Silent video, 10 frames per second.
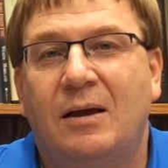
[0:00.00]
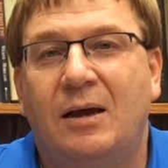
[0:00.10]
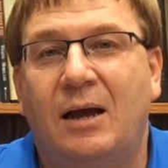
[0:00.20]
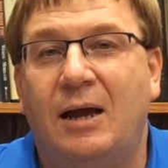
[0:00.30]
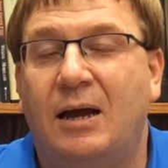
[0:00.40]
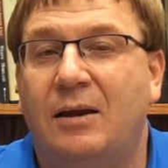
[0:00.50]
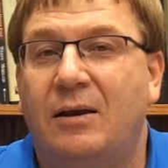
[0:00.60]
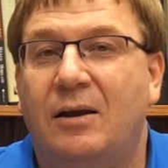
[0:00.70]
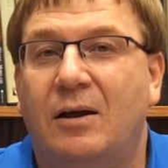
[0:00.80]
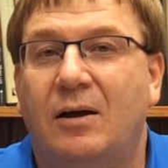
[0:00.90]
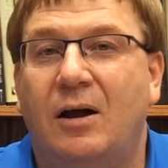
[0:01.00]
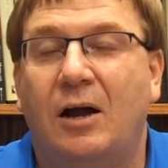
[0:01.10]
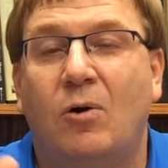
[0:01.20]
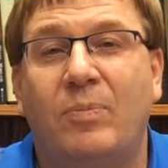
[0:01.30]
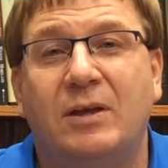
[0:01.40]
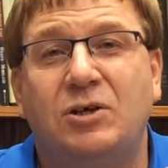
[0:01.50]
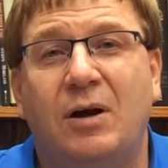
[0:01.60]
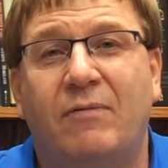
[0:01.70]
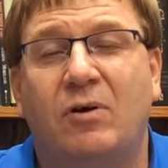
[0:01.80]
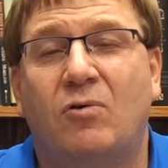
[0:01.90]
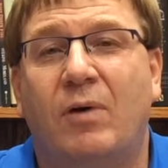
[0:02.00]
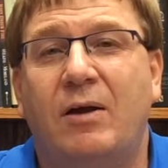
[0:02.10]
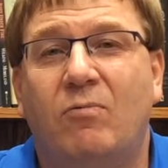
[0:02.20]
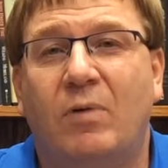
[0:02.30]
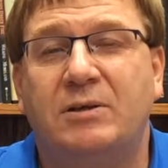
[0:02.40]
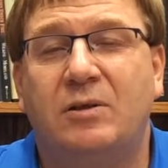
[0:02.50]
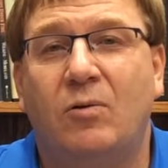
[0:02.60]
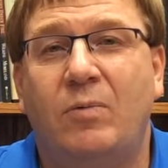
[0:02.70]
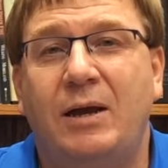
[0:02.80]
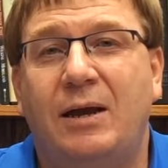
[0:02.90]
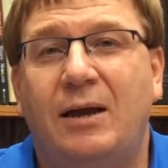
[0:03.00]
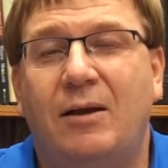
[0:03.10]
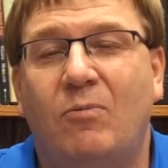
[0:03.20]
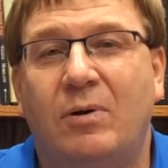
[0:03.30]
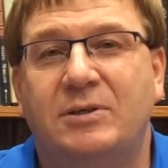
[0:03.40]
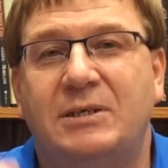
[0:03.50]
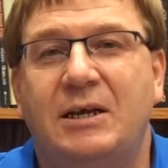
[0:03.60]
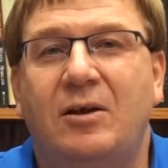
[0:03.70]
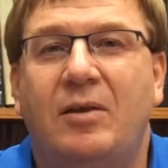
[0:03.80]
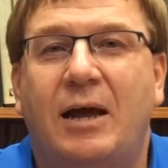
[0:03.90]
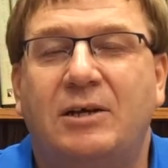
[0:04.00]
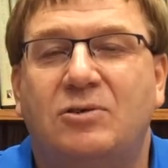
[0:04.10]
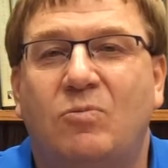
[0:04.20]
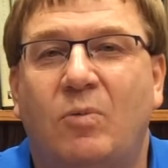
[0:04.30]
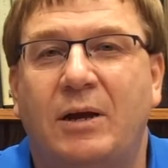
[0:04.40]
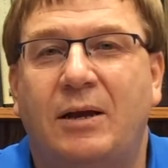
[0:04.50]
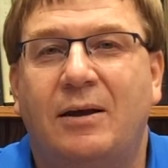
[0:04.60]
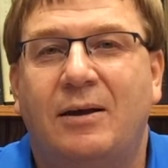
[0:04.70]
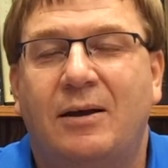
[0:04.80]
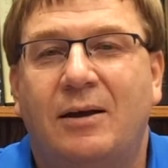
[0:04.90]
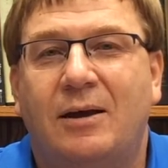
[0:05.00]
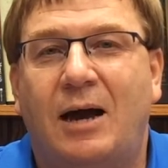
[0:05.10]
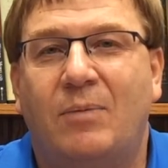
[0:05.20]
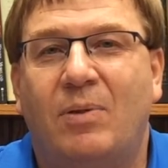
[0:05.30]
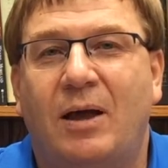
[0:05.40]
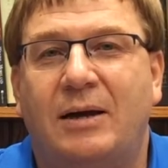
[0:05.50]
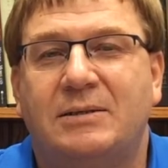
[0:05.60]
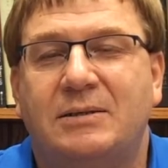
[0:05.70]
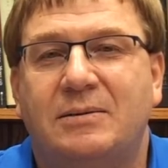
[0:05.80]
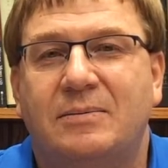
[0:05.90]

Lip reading: And I hope that you have a great rest of the week. We'll see you next week. God bless.